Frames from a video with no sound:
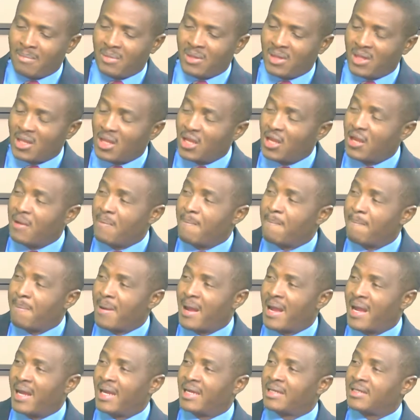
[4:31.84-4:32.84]

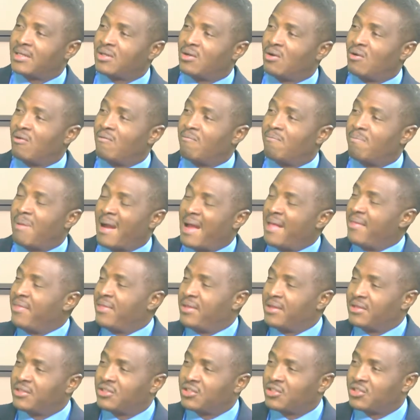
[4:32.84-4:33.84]
impact of
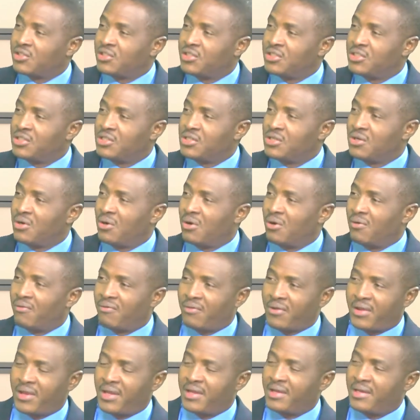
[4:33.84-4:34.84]
banditry, of
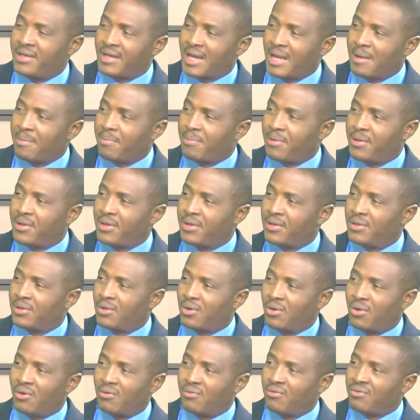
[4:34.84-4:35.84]
kidnapping,
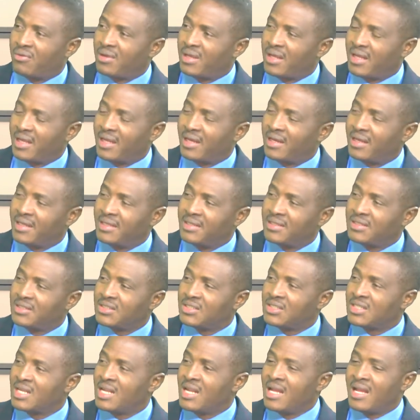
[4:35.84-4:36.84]
of
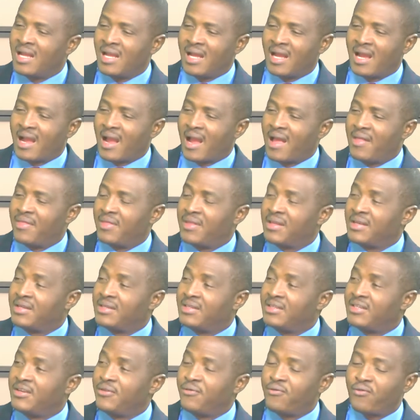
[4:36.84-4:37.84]
killings, and the
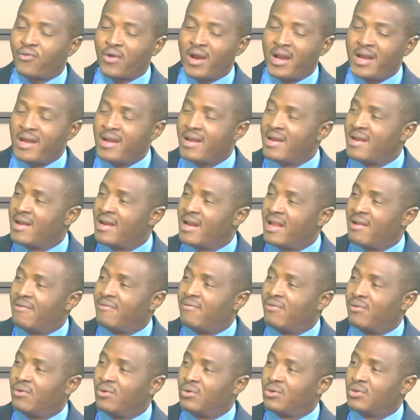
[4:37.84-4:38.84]
different
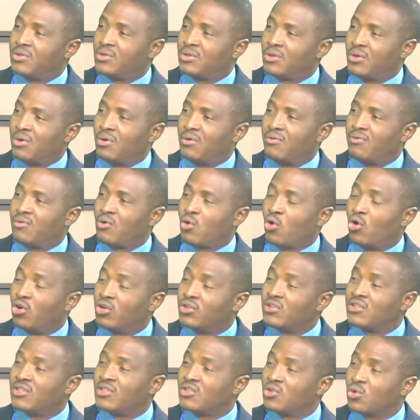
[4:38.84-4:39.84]
levels of
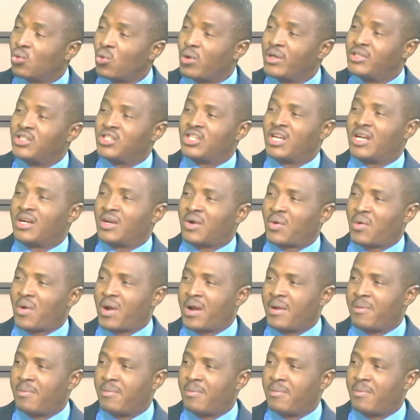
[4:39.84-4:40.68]
consequential crime